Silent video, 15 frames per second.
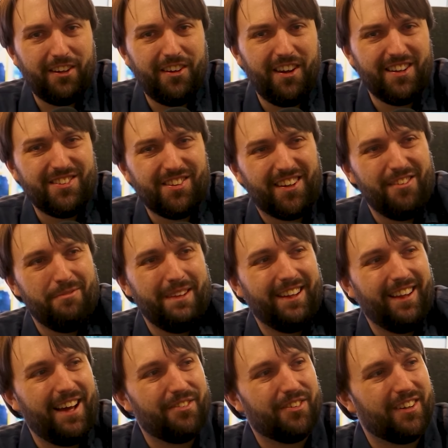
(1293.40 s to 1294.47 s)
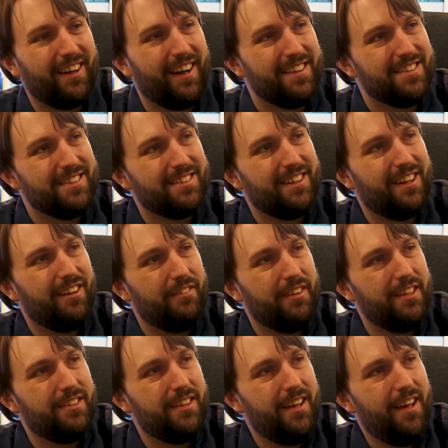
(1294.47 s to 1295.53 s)
own sort of midlife crisis. You know, of
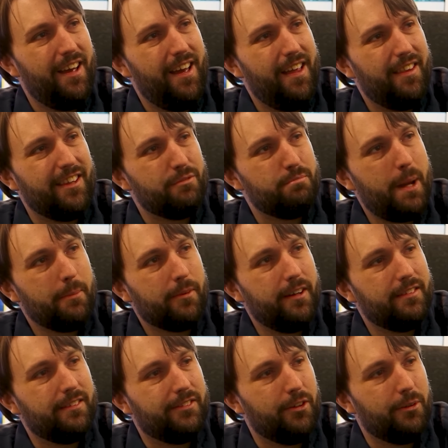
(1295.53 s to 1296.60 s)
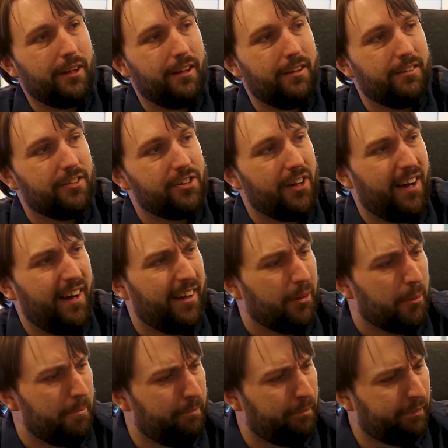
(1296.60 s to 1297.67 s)
these these memories of doing it as a child.